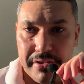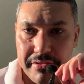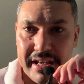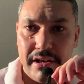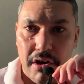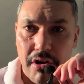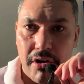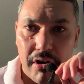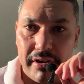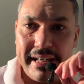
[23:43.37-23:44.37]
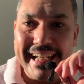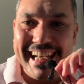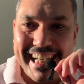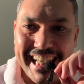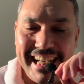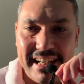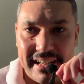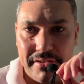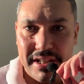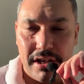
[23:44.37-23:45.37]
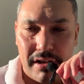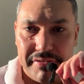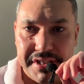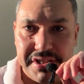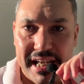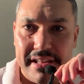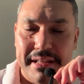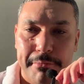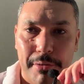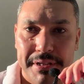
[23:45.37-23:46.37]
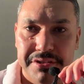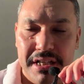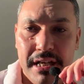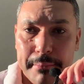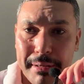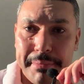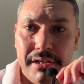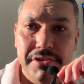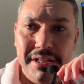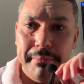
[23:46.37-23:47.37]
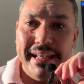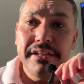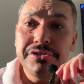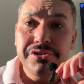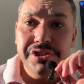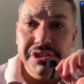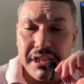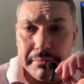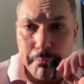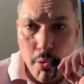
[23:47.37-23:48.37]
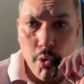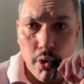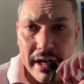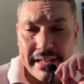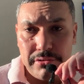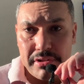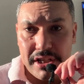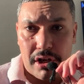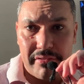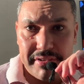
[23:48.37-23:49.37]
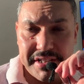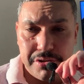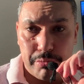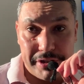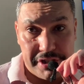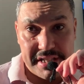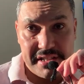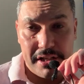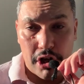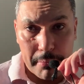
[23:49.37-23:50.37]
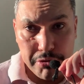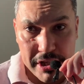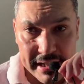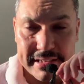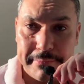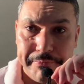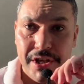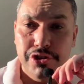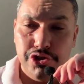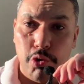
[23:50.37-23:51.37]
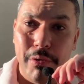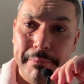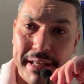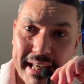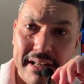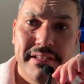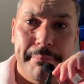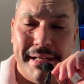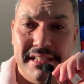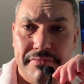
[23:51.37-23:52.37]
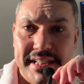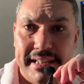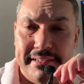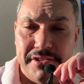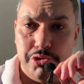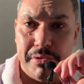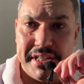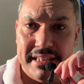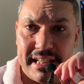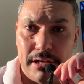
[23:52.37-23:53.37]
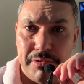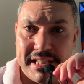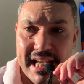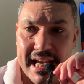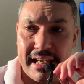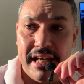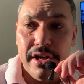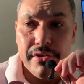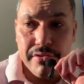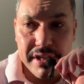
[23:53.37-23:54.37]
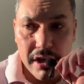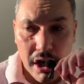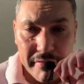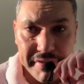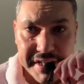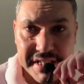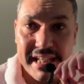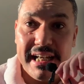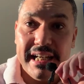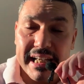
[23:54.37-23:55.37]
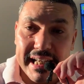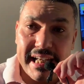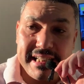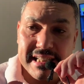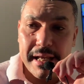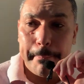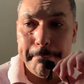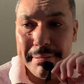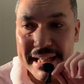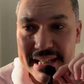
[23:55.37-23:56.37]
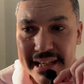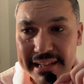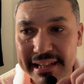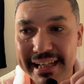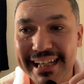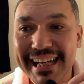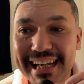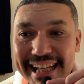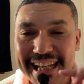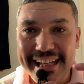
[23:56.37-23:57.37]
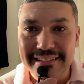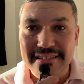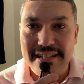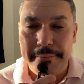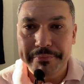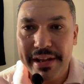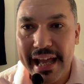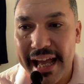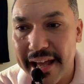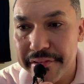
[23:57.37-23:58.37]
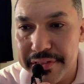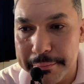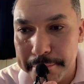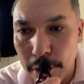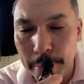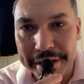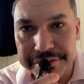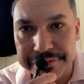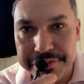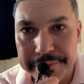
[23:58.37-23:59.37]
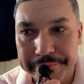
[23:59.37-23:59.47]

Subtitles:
They are cleaning the office at the moment. But because I'm interested more into the office, which is the object, so we begin the passive sentence with it and we say the office is being cleaned at the moment.